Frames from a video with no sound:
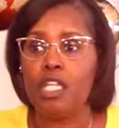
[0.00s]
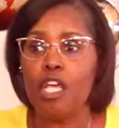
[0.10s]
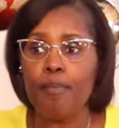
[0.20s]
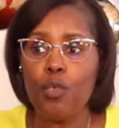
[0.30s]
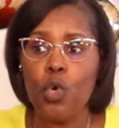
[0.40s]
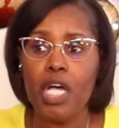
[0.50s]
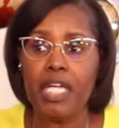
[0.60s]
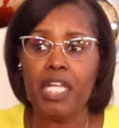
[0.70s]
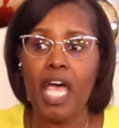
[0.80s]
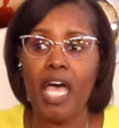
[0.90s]
Number
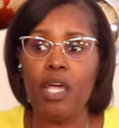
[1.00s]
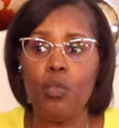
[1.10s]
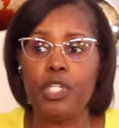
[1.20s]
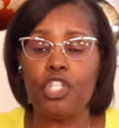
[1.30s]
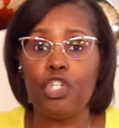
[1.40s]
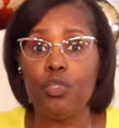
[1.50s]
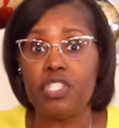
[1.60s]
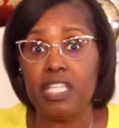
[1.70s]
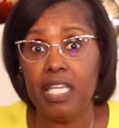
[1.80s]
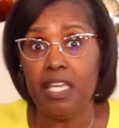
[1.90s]
one, I would
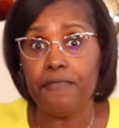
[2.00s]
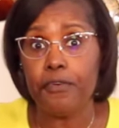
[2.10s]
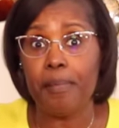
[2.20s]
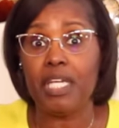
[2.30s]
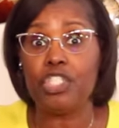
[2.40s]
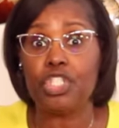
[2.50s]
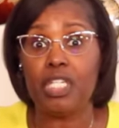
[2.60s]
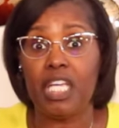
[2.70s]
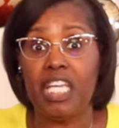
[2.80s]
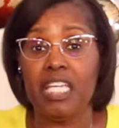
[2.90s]
use the
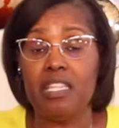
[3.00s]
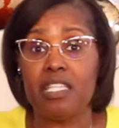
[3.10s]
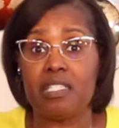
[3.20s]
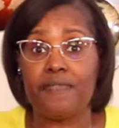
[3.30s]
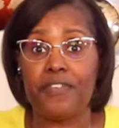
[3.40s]
information in this